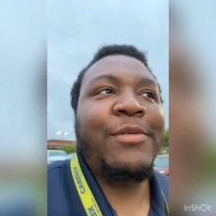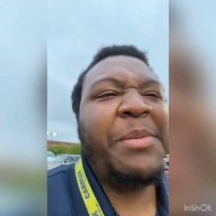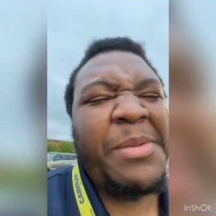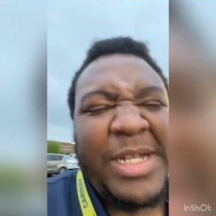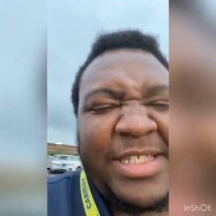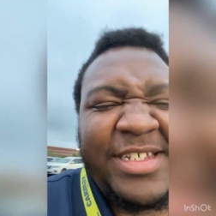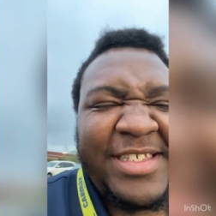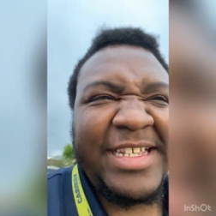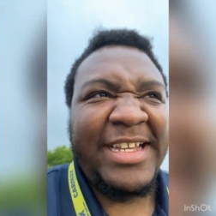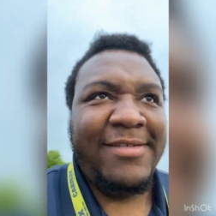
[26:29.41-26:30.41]
remember I just
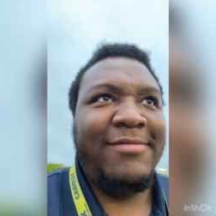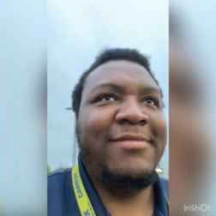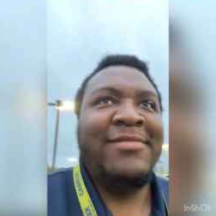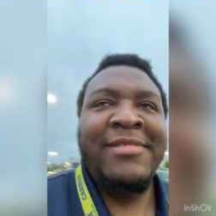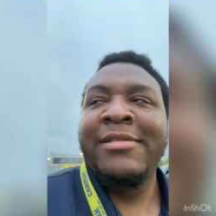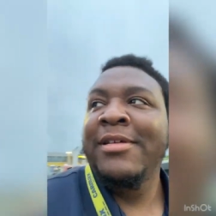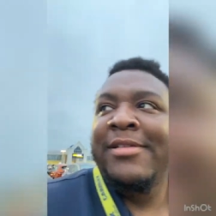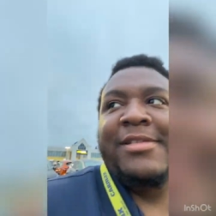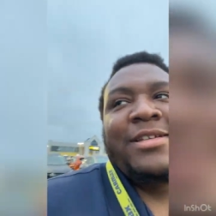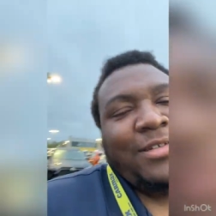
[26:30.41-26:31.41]
said
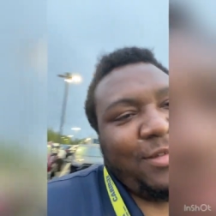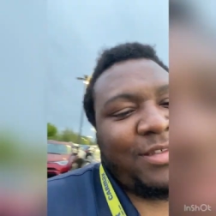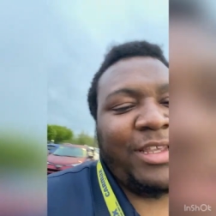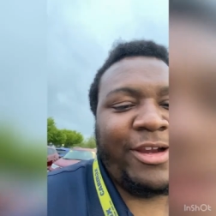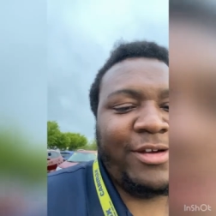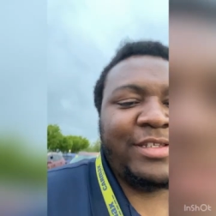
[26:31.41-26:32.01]
the security